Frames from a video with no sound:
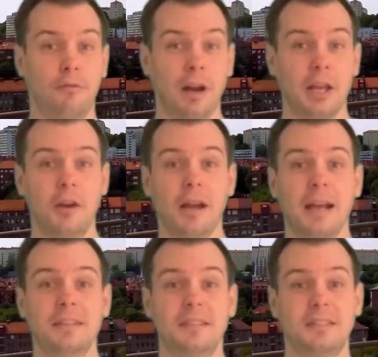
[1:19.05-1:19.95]
Valkyria
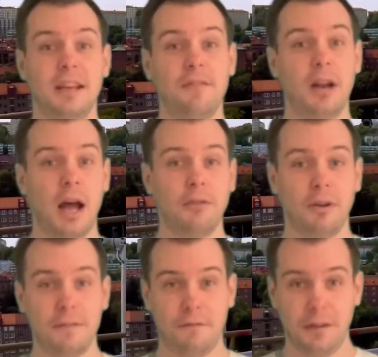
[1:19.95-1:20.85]
is
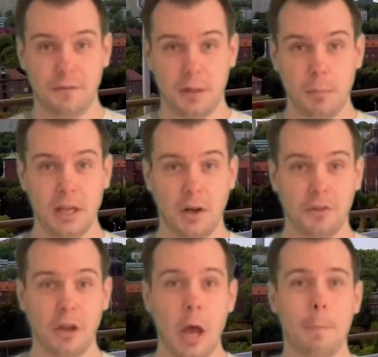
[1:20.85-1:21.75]
750
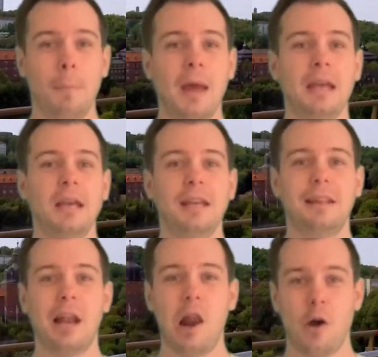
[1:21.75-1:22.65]
meters, making it
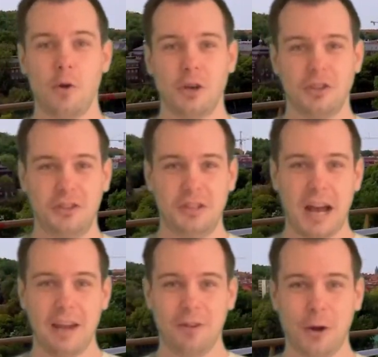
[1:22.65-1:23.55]
the longest
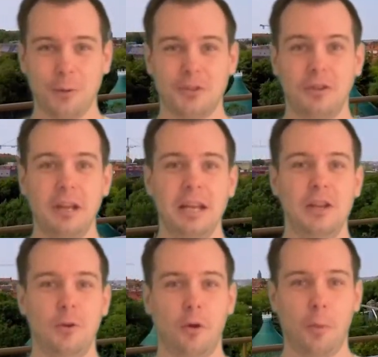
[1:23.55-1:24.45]
dive coaster in
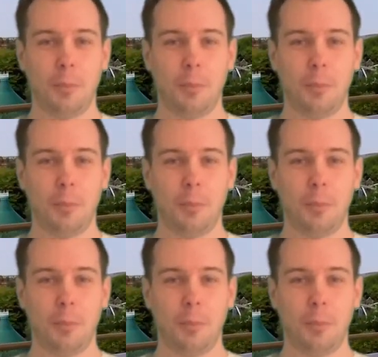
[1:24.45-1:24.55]
Europe.